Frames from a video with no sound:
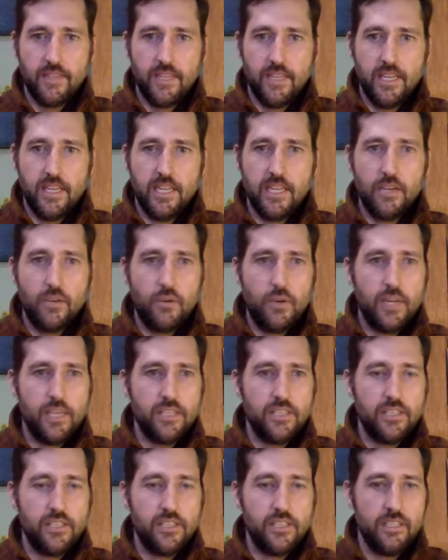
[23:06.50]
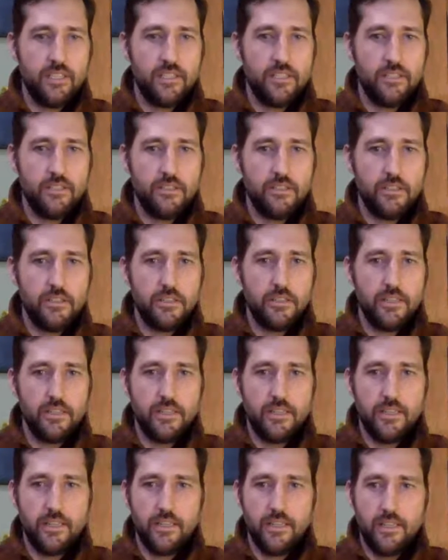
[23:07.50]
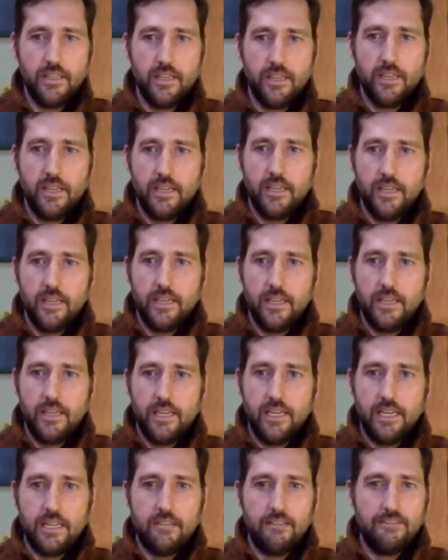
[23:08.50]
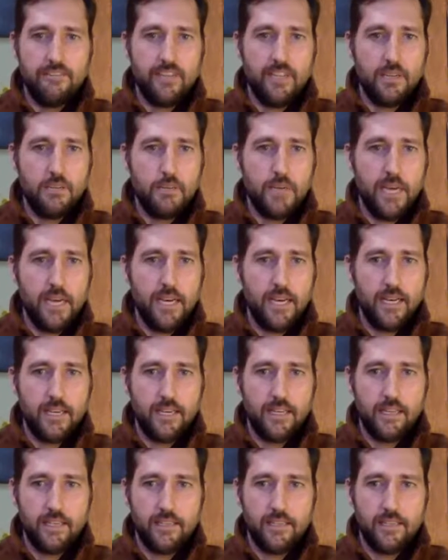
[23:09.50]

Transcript: Any questions or any feedback?